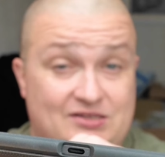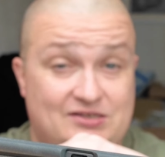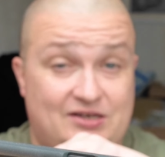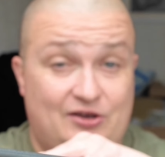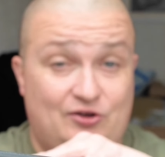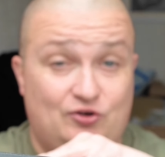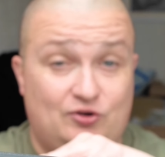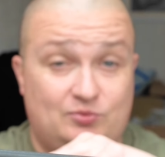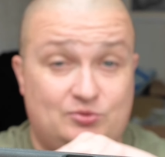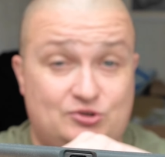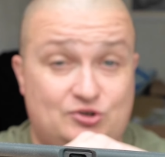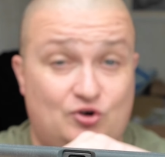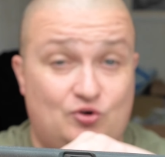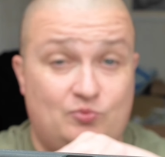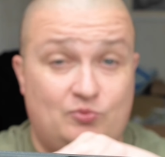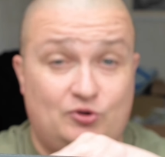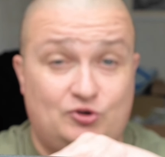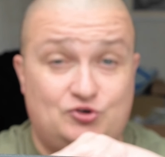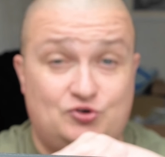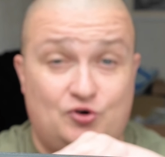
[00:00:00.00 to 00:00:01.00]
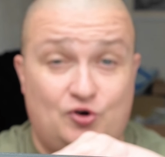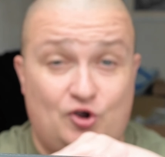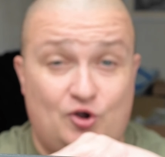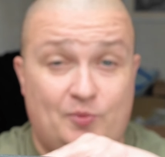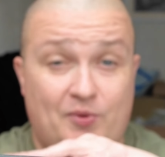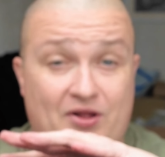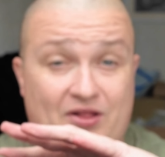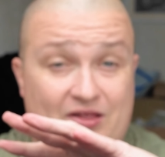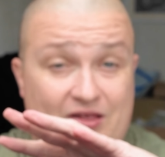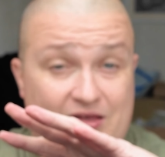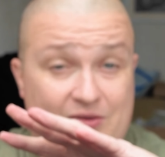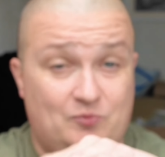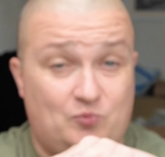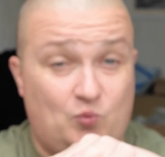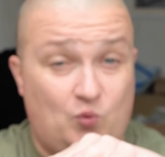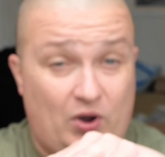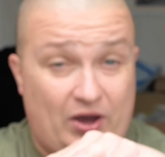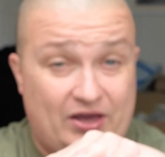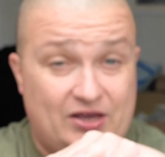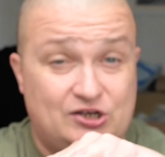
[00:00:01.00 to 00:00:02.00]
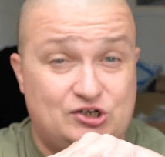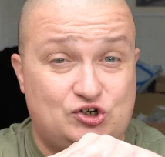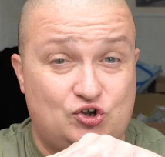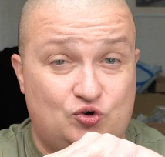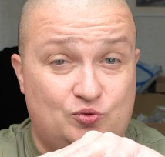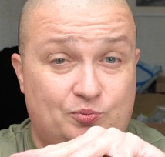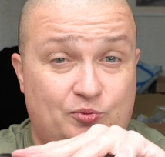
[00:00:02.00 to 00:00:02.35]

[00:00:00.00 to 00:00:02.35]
take up so much room and they weigh so